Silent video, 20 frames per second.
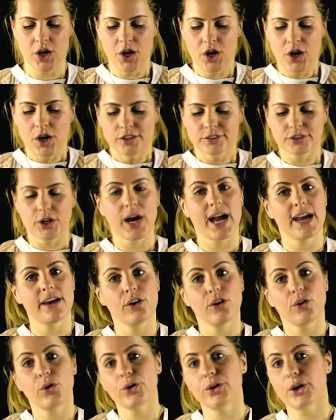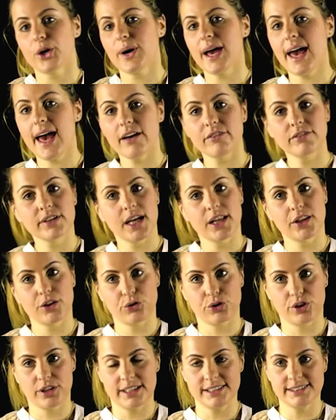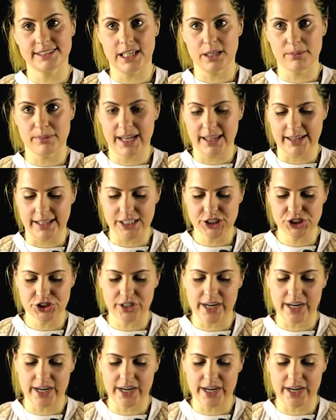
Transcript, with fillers: So I, although I have gone through this in my lecture,